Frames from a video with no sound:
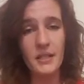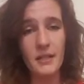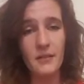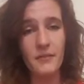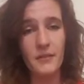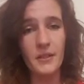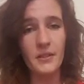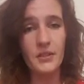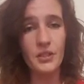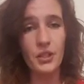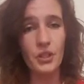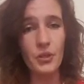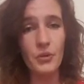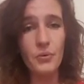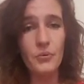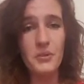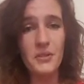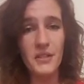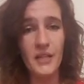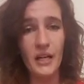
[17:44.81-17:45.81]
if it's
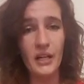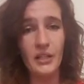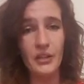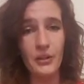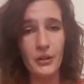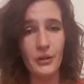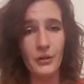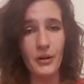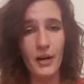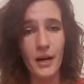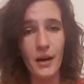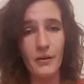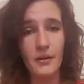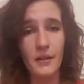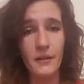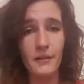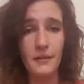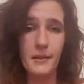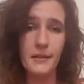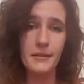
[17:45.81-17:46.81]
you standing your ground
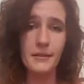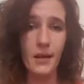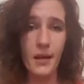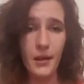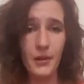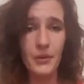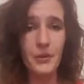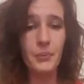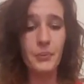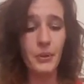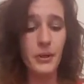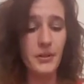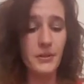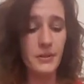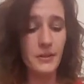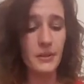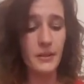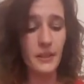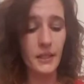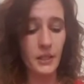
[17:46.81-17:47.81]
and this other
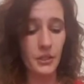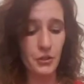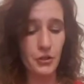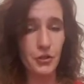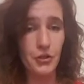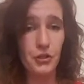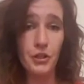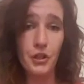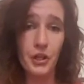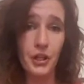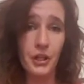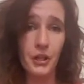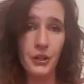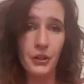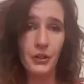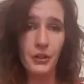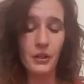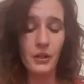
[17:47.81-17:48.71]
person getting shook,